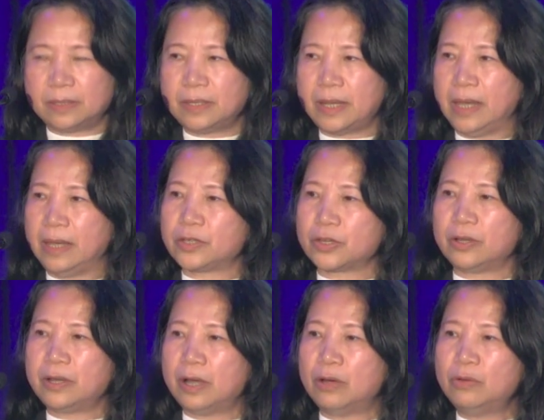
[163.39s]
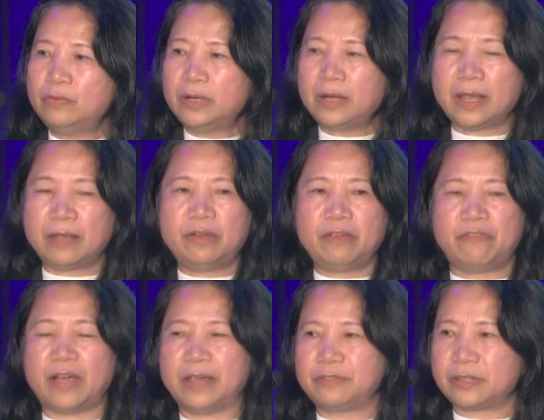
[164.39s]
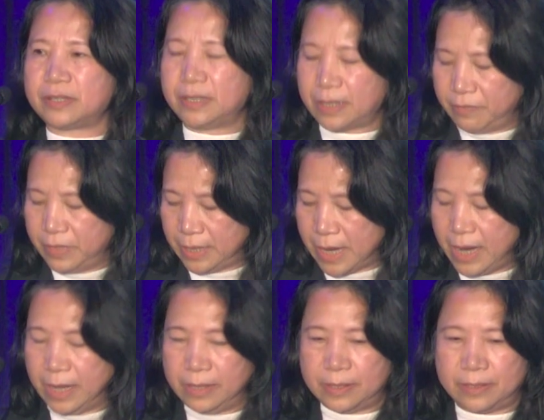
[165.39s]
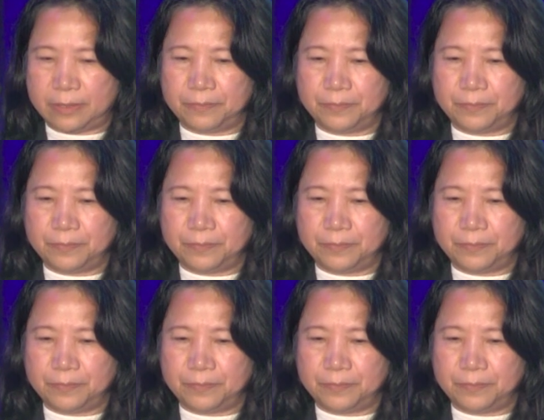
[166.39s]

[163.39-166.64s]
They turn over every 5 to 7 days.